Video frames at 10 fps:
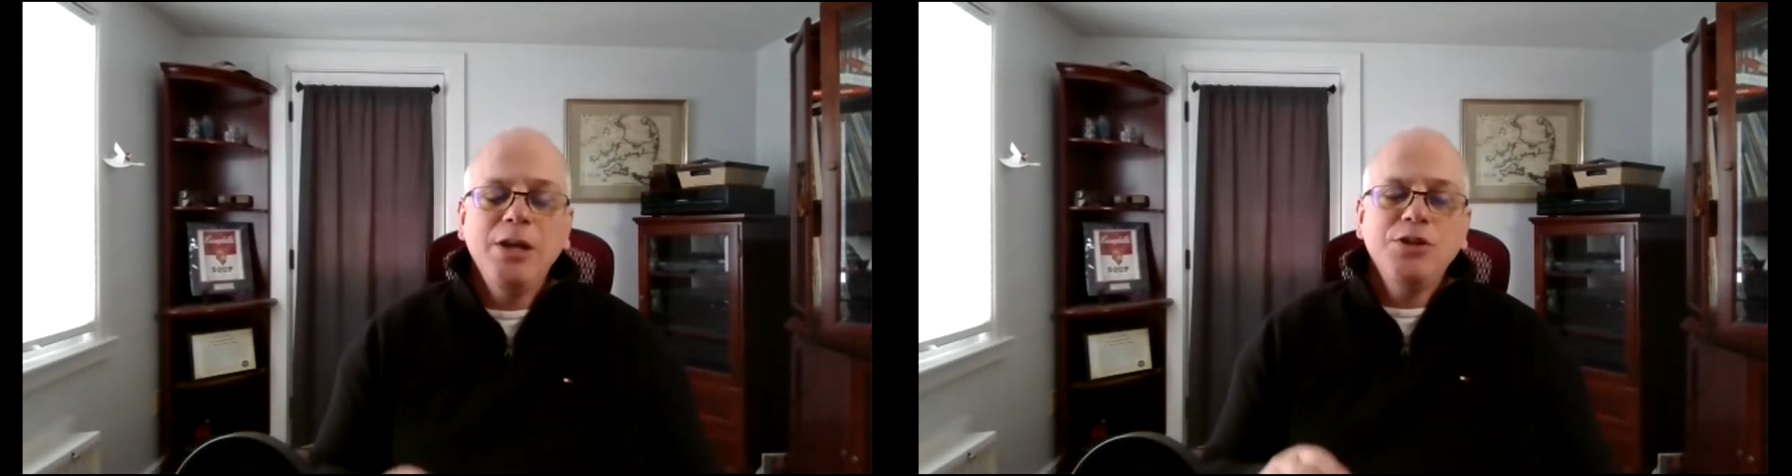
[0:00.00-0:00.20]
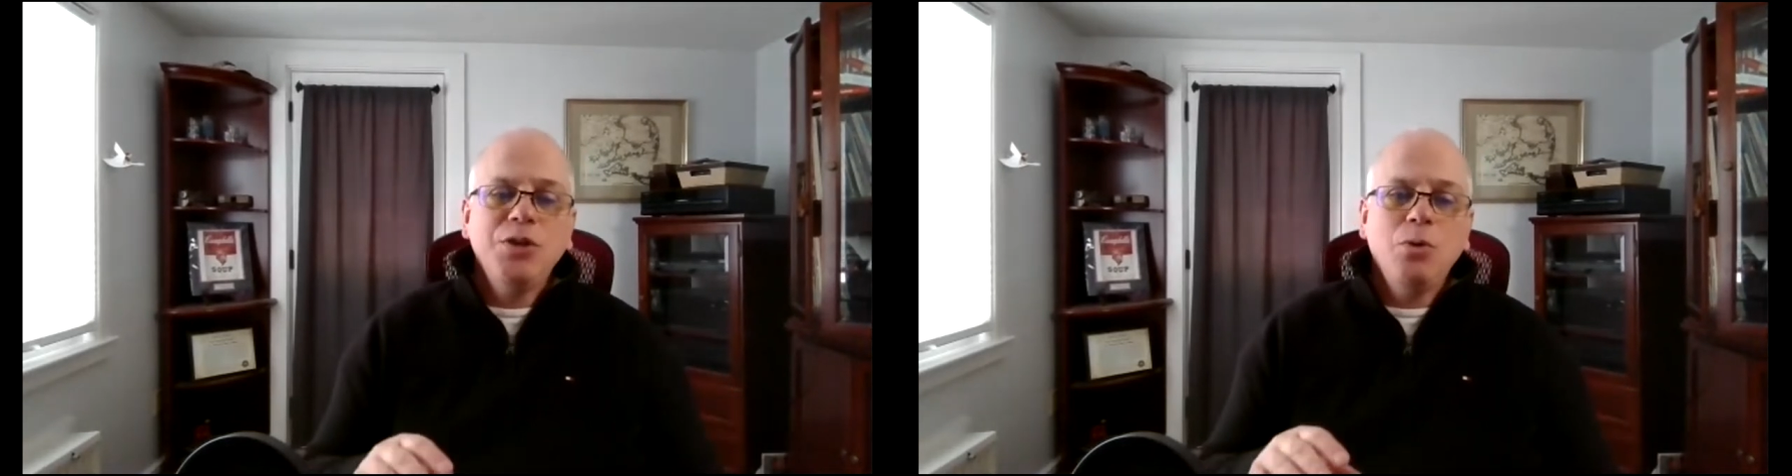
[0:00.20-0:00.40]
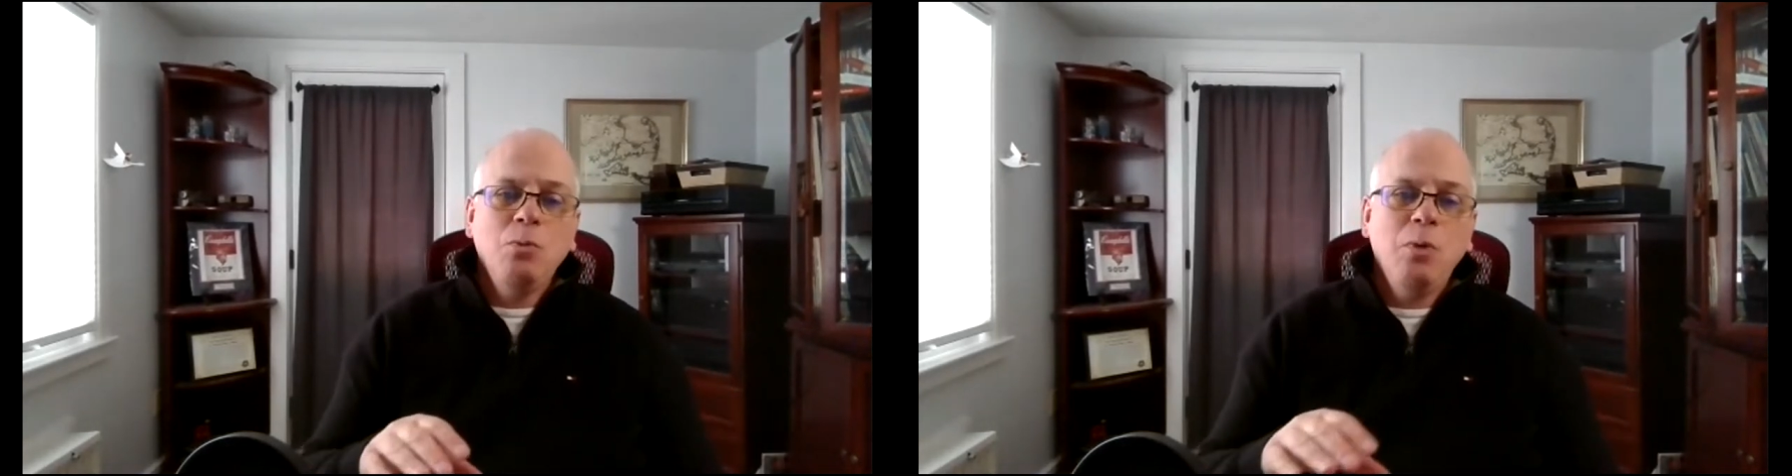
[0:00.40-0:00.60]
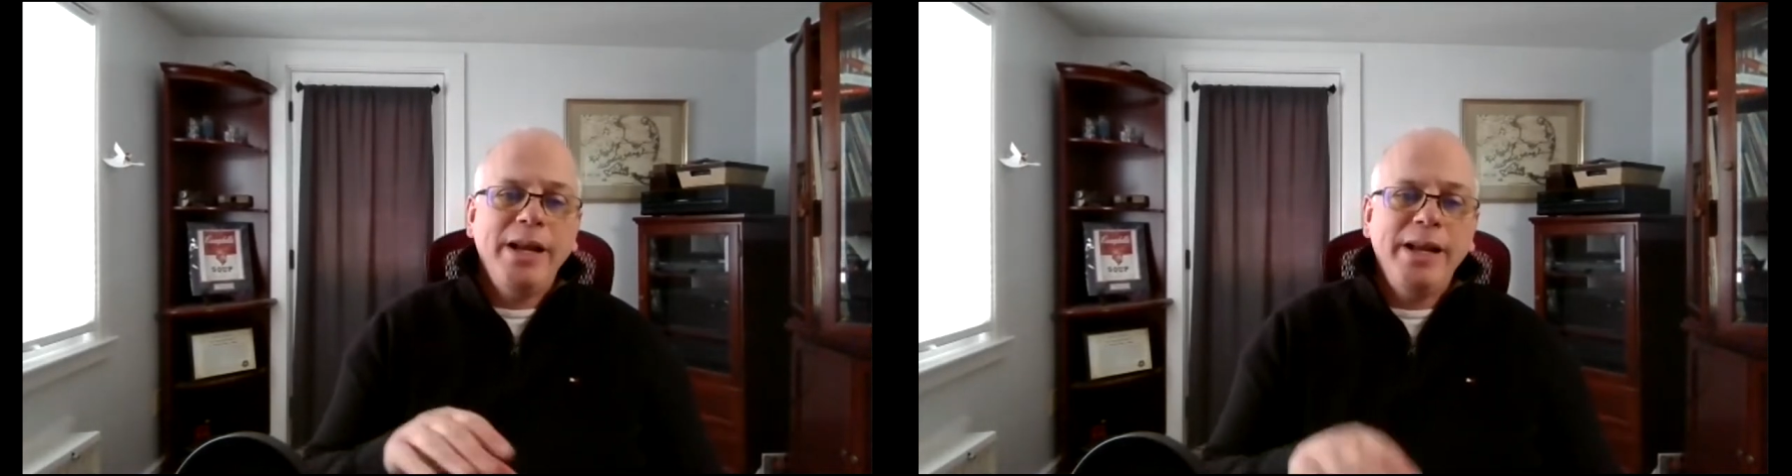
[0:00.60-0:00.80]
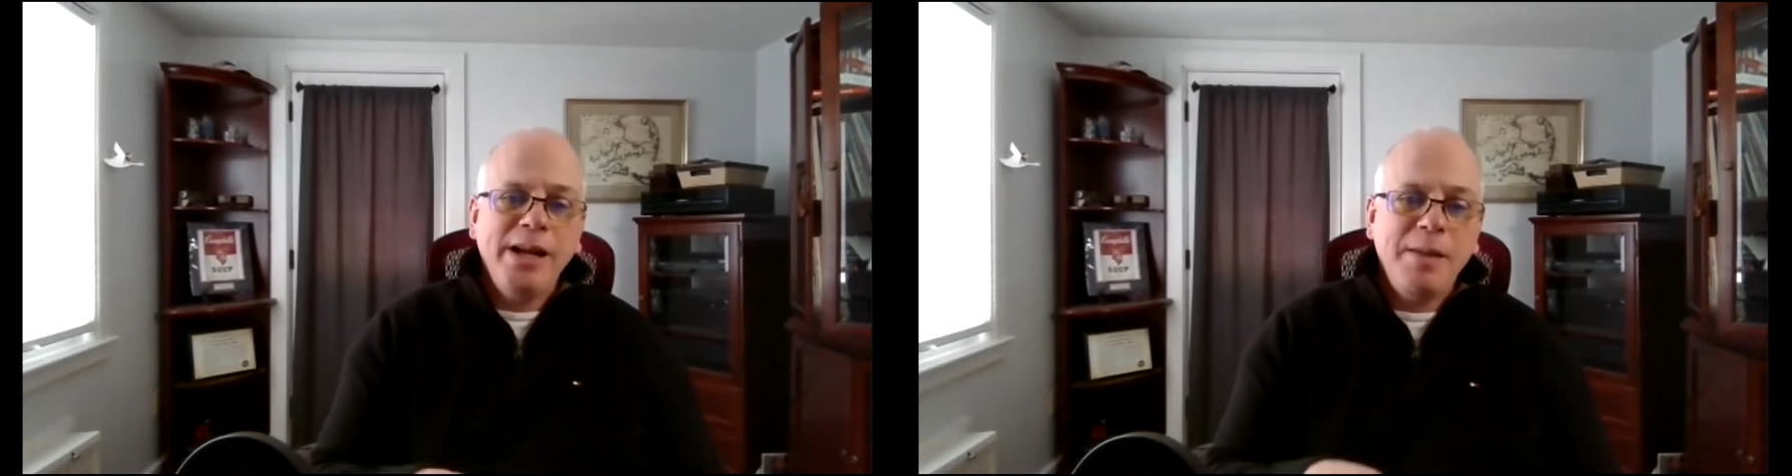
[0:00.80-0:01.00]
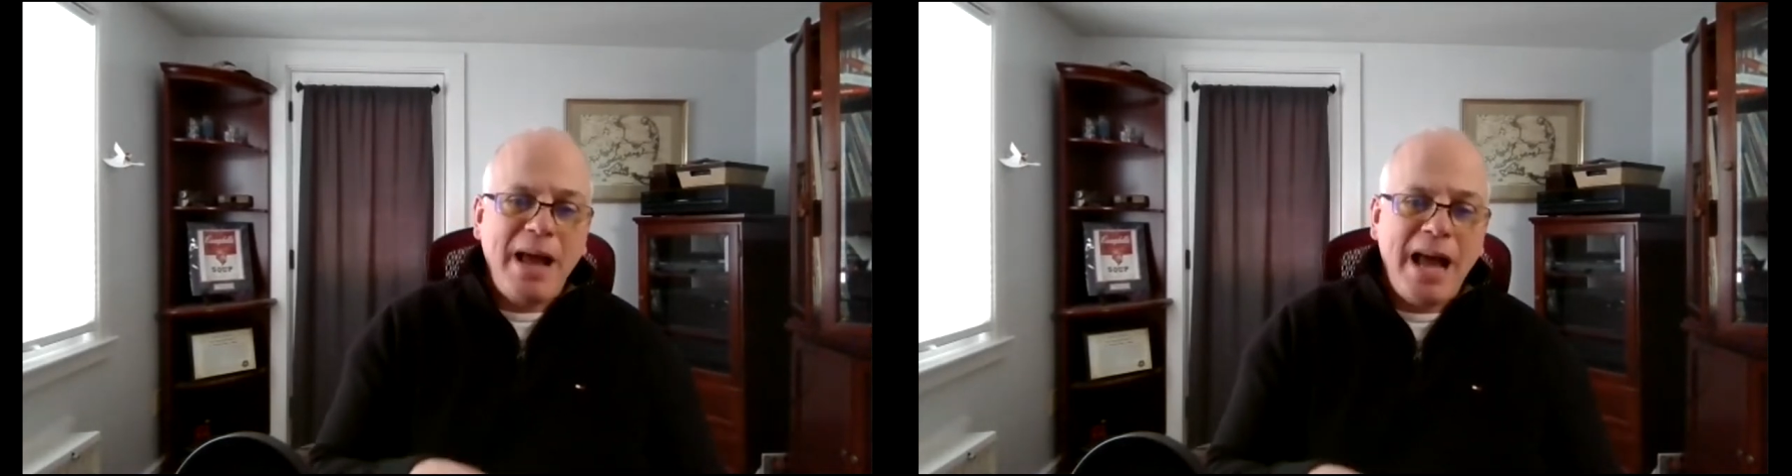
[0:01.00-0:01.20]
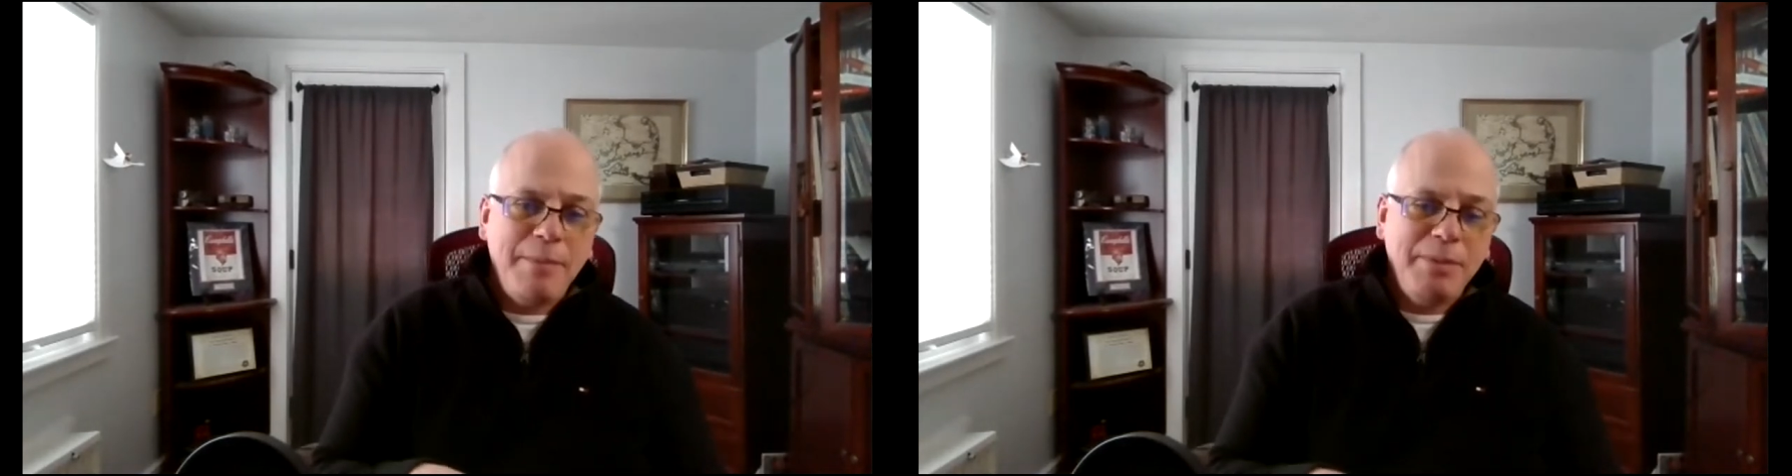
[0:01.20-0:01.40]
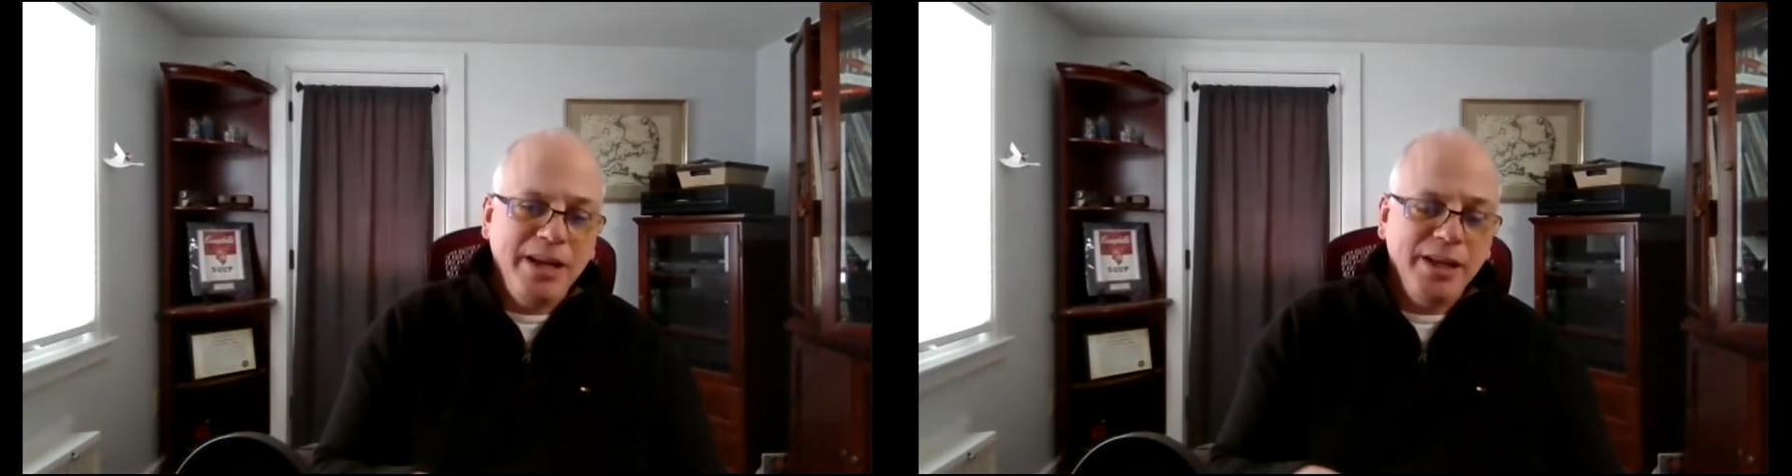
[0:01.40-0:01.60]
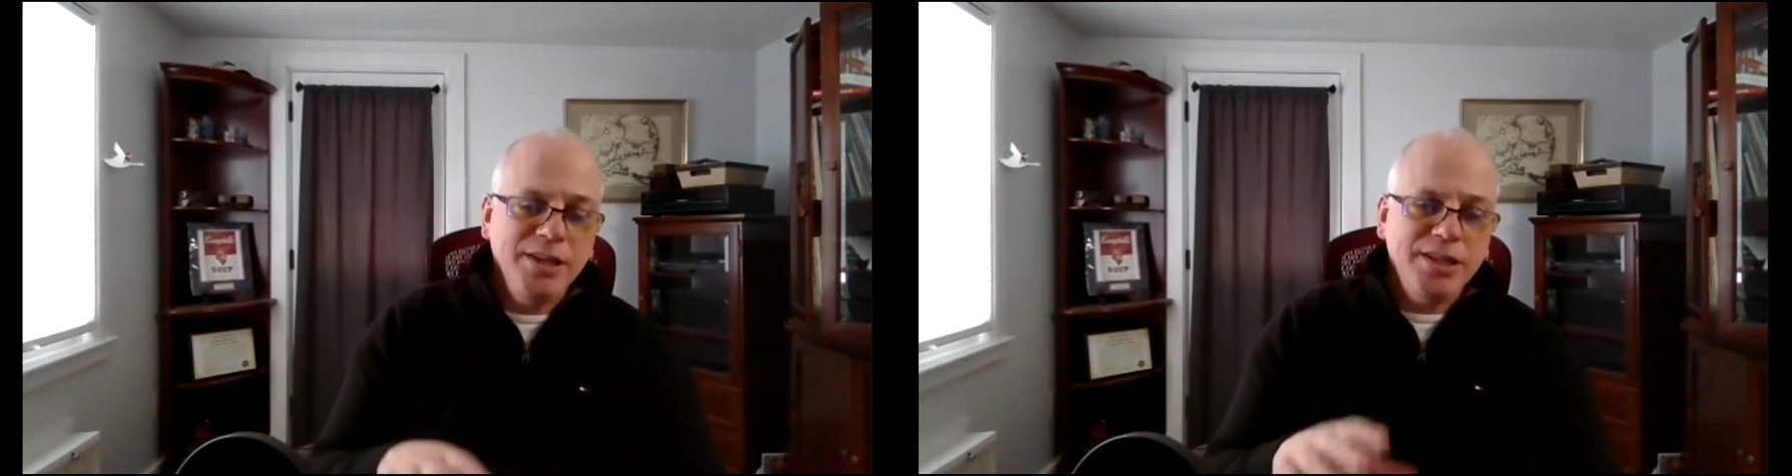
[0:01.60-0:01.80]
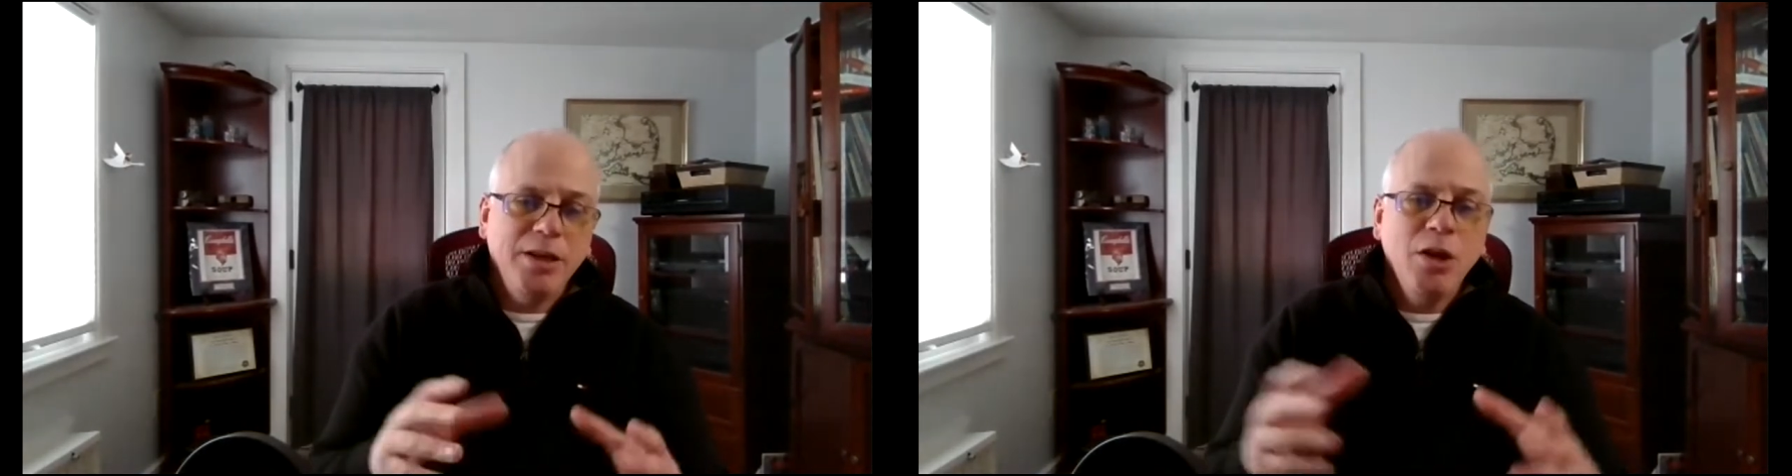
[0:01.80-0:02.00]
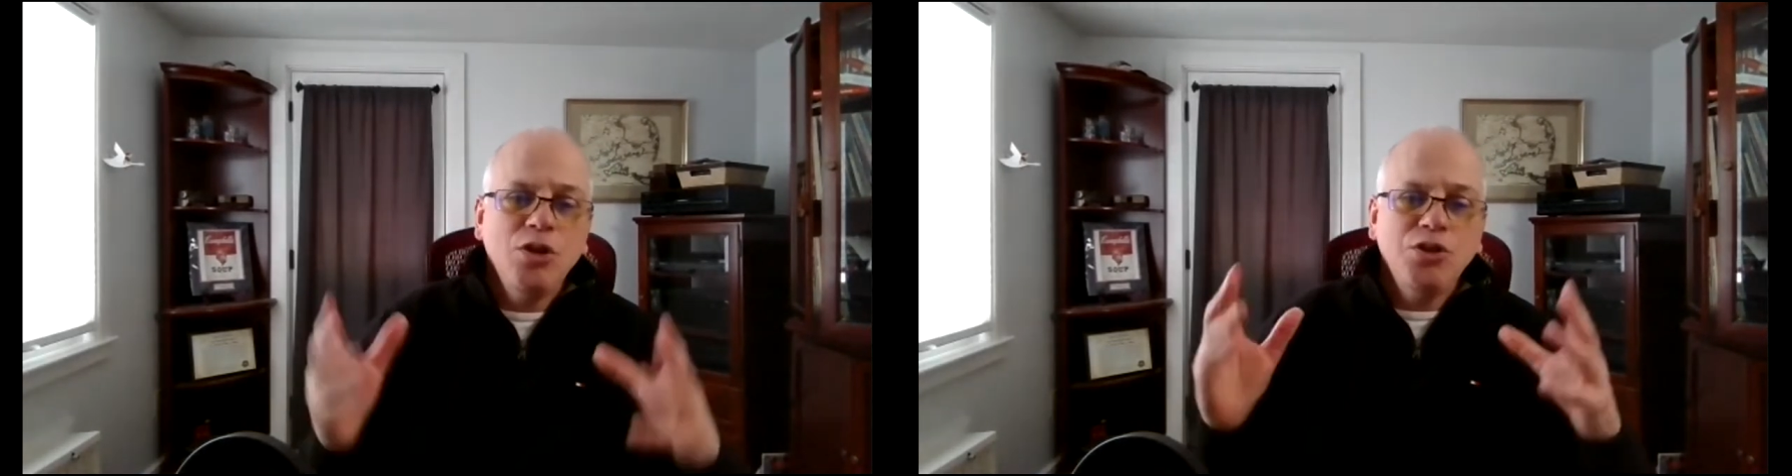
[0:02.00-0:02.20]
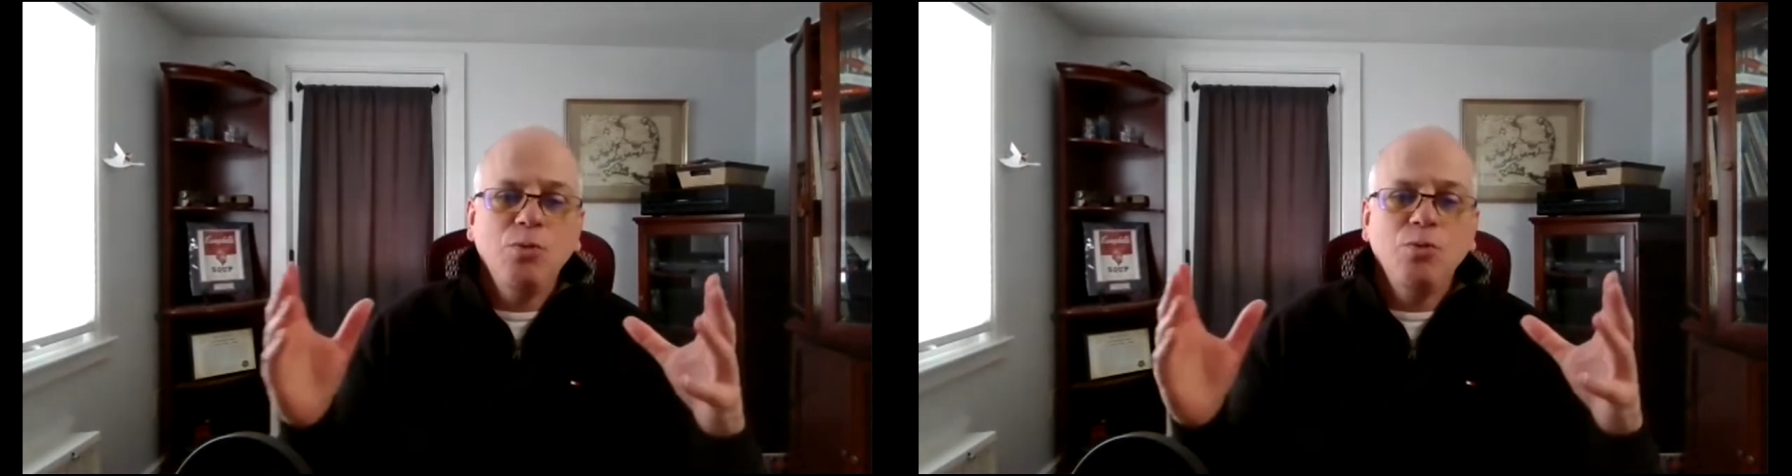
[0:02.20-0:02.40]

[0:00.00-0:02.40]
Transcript: So what ended up happening is so